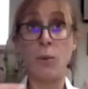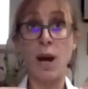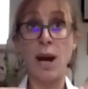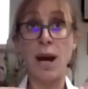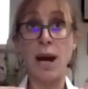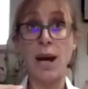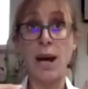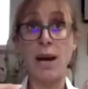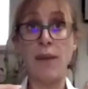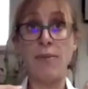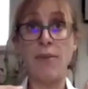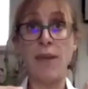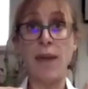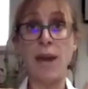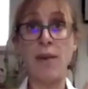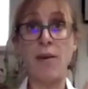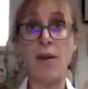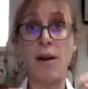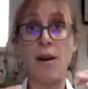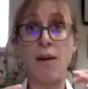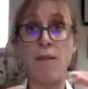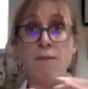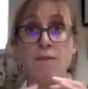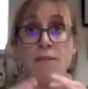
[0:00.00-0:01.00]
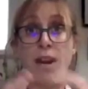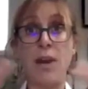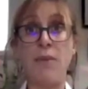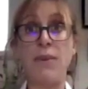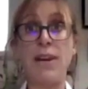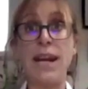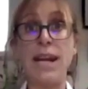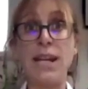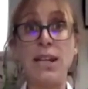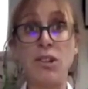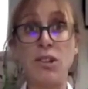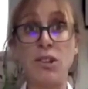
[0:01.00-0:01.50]
where there are
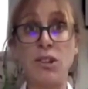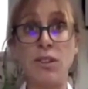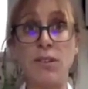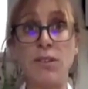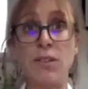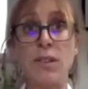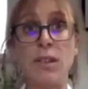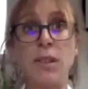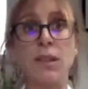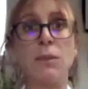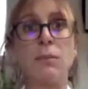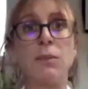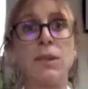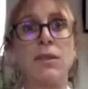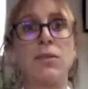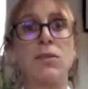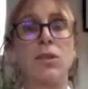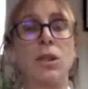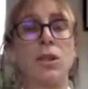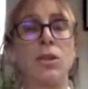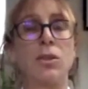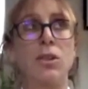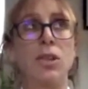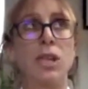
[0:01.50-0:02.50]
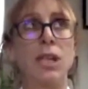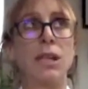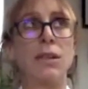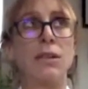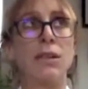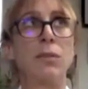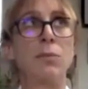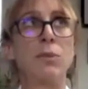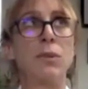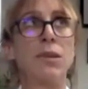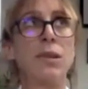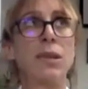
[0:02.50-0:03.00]
variations that can be
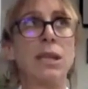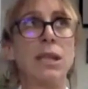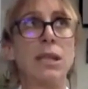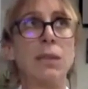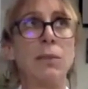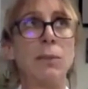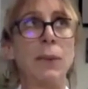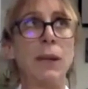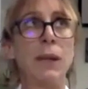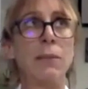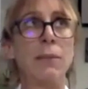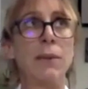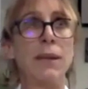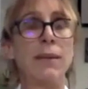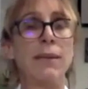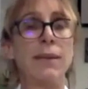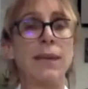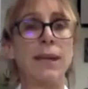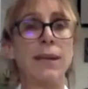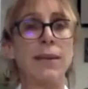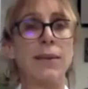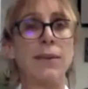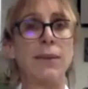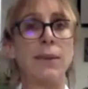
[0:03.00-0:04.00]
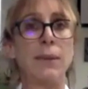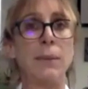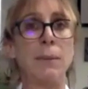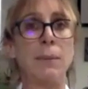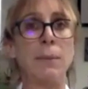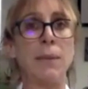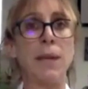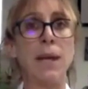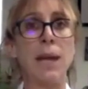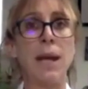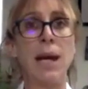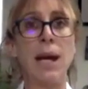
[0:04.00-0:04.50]
associated with skin pigmentation.
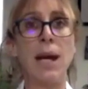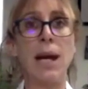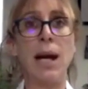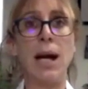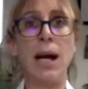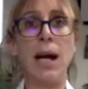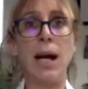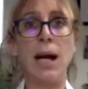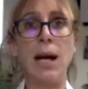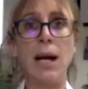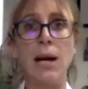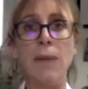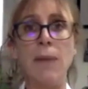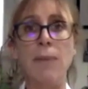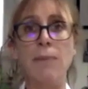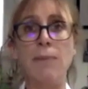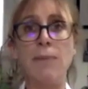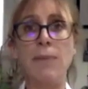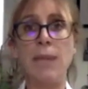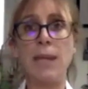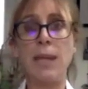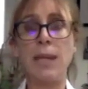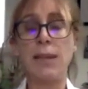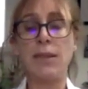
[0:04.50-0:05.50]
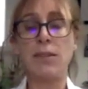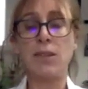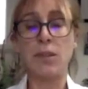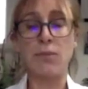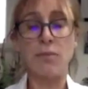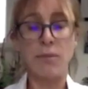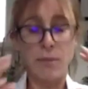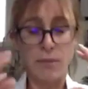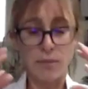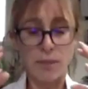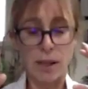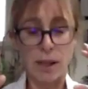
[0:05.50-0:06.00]
So
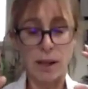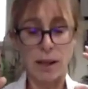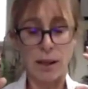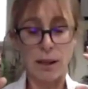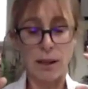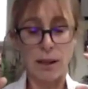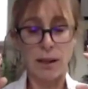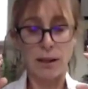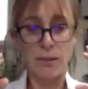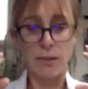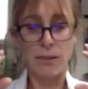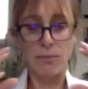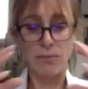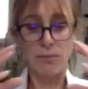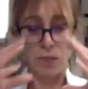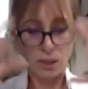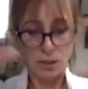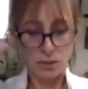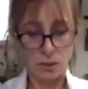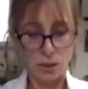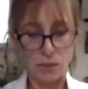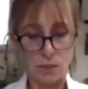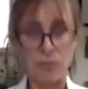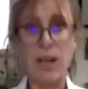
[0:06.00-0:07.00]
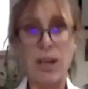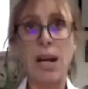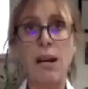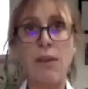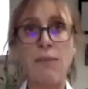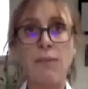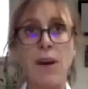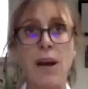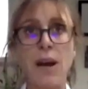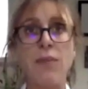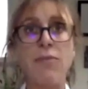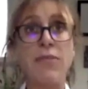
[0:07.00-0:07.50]
to sort of
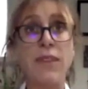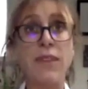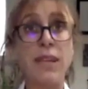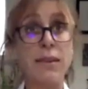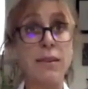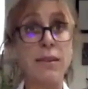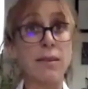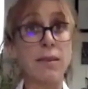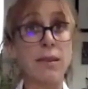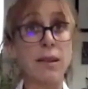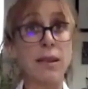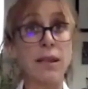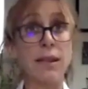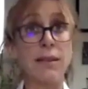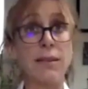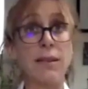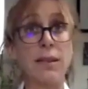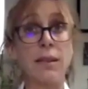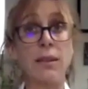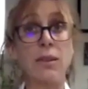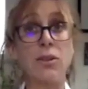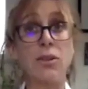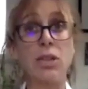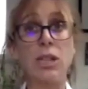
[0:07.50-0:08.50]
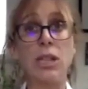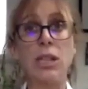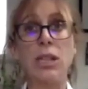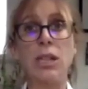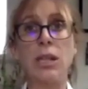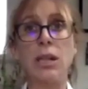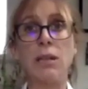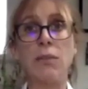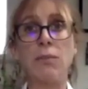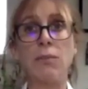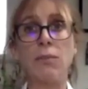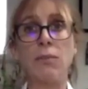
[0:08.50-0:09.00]
clarify, these are sites in the
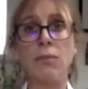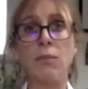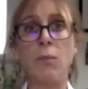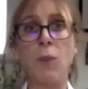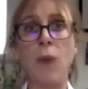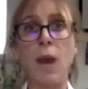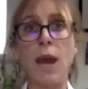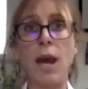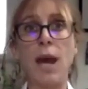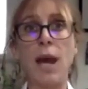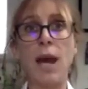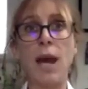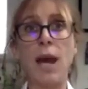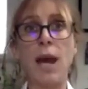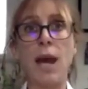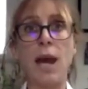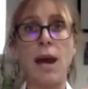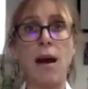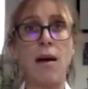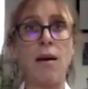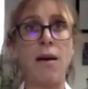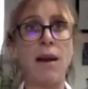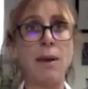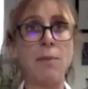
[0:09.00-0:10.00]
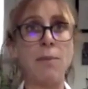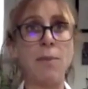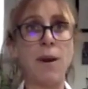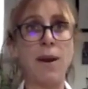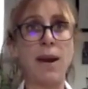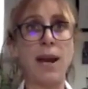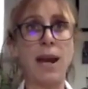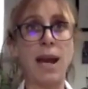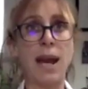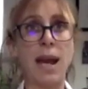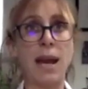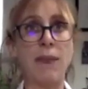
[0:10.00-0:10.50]
genome where I
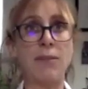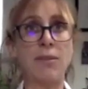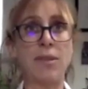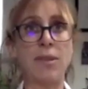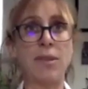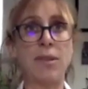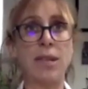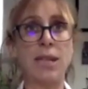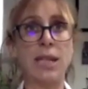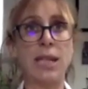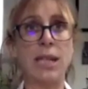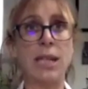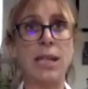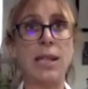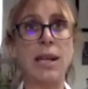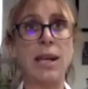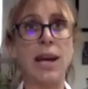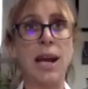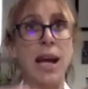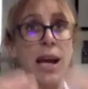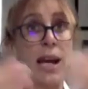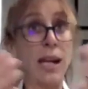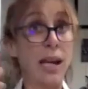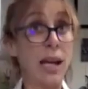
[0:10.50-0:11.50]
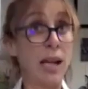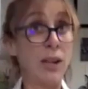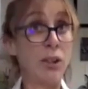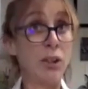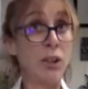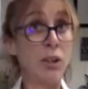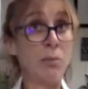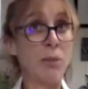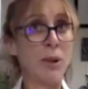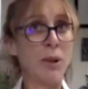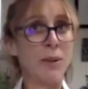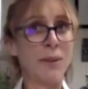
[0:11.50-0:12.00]
might have a C and
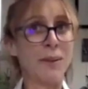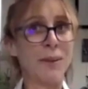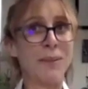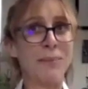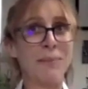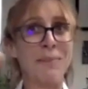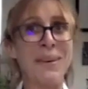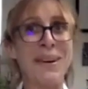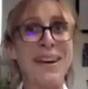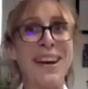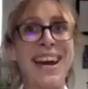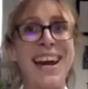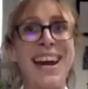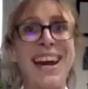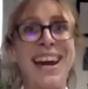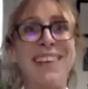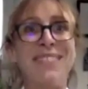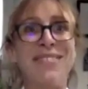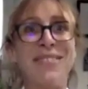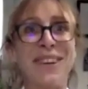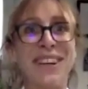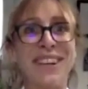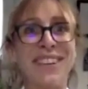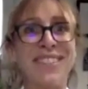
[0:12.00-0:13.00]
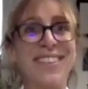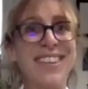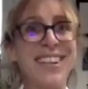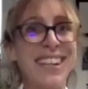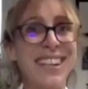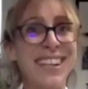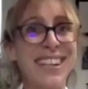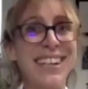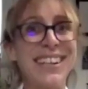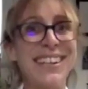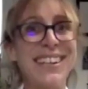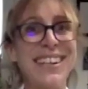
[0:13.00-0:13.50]
you might have a
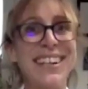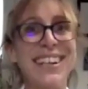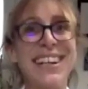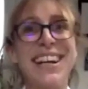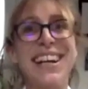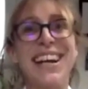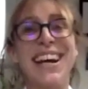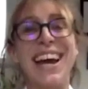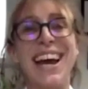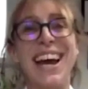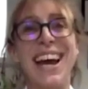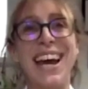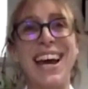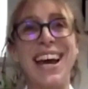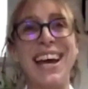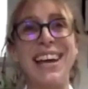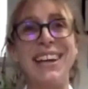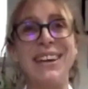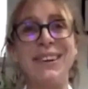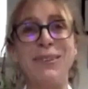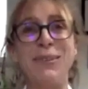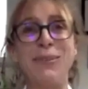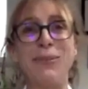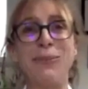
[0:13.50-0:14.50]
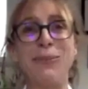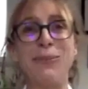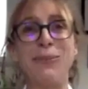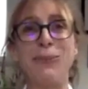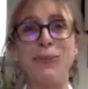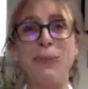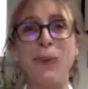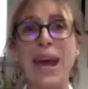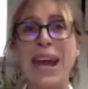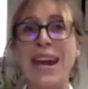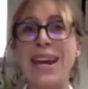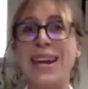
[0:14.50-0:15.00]
T. And
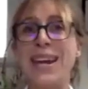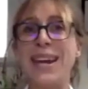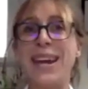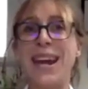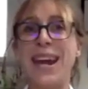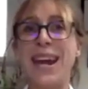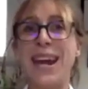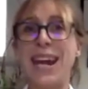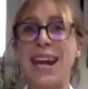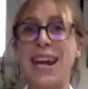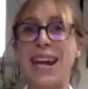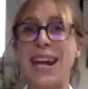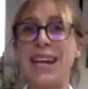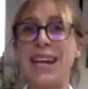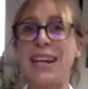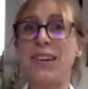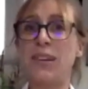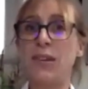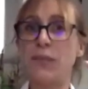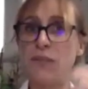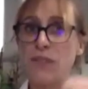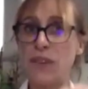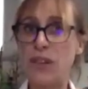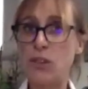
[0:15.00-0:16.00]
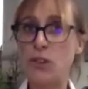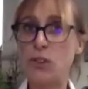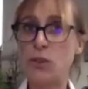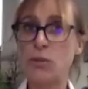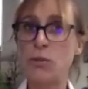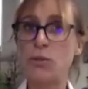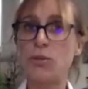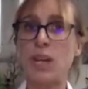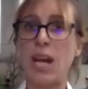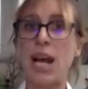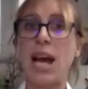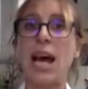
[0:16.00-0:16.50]
when
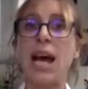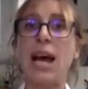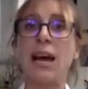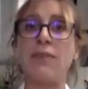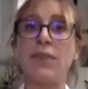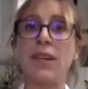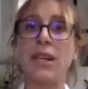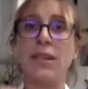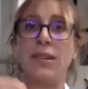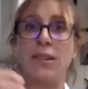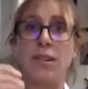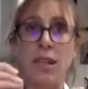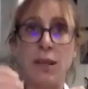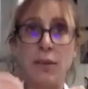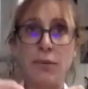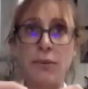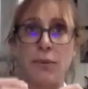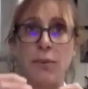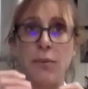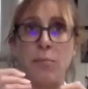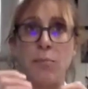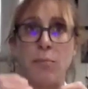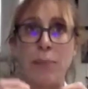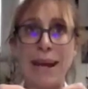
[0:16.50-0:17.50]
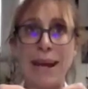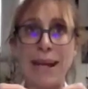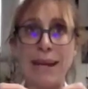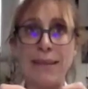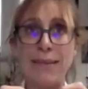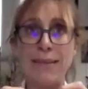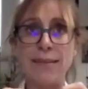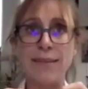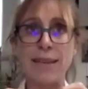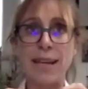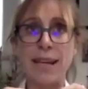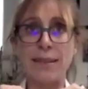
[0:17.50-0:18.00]
individuals have a different
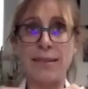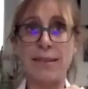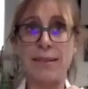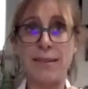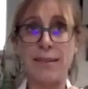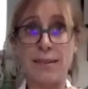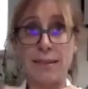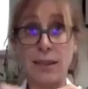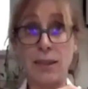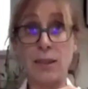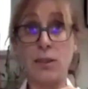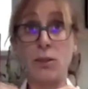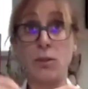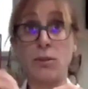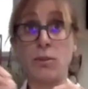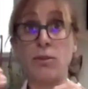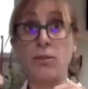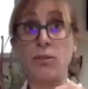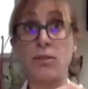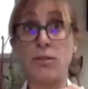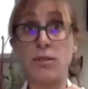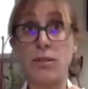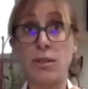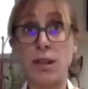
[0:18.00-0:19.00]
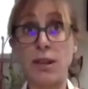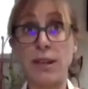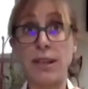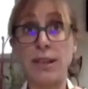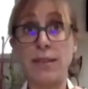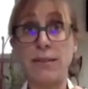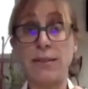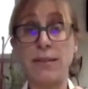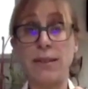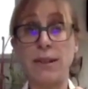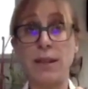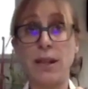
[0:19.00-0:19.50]
base at a single
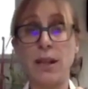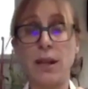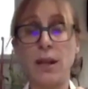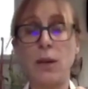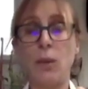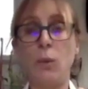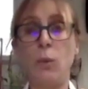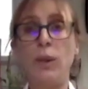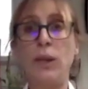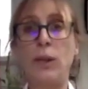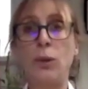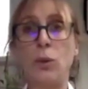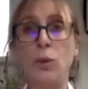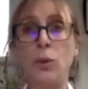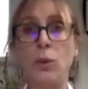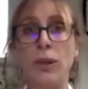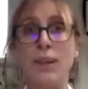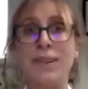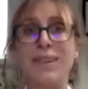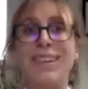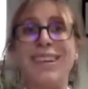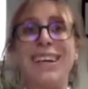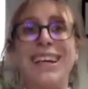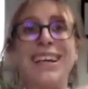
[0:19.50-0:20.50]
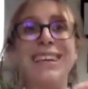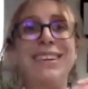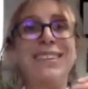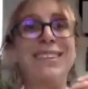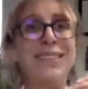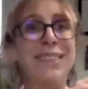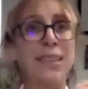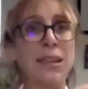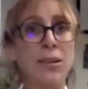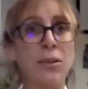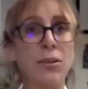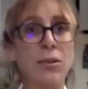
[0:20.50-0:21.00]
site, we call it a
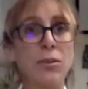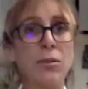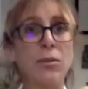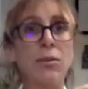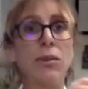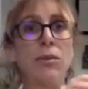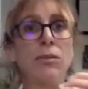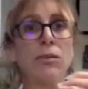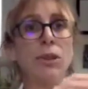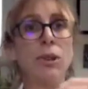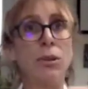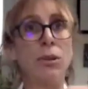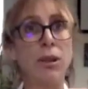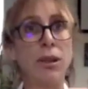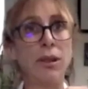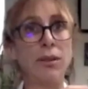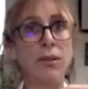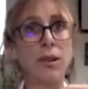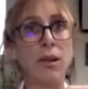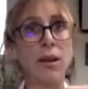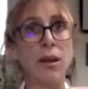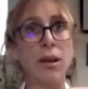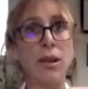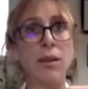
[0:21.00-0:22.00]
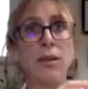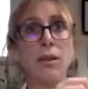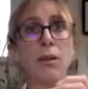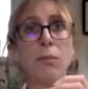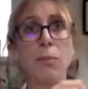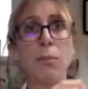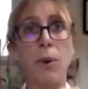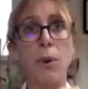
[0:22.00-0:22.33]
single nucleotide